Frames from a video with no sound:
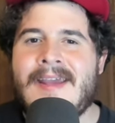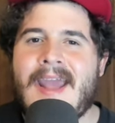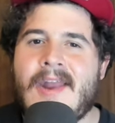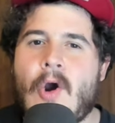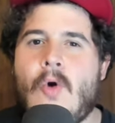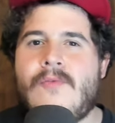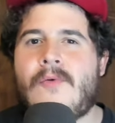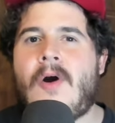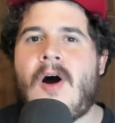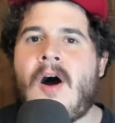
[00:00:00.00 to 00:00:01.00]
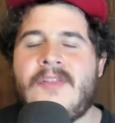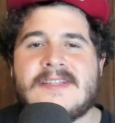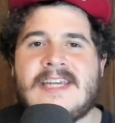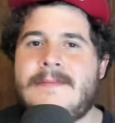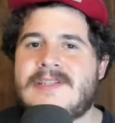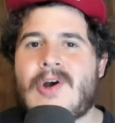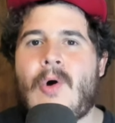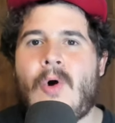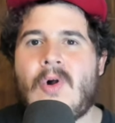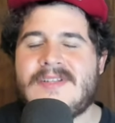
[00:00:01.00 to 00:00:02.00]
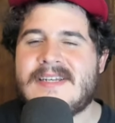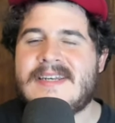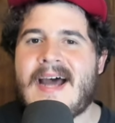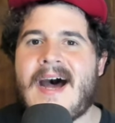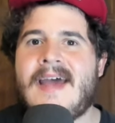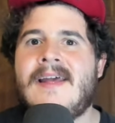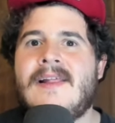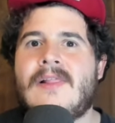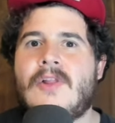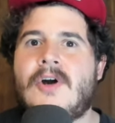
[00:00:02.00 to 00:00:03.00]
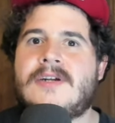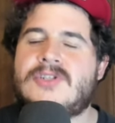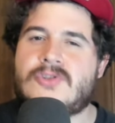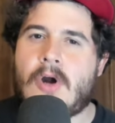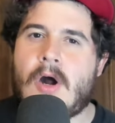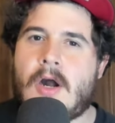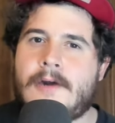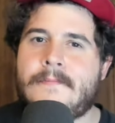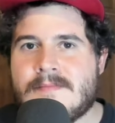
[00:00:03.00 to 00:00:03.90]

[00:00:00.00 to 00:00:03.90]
And overall, the team as a whole did not look strong.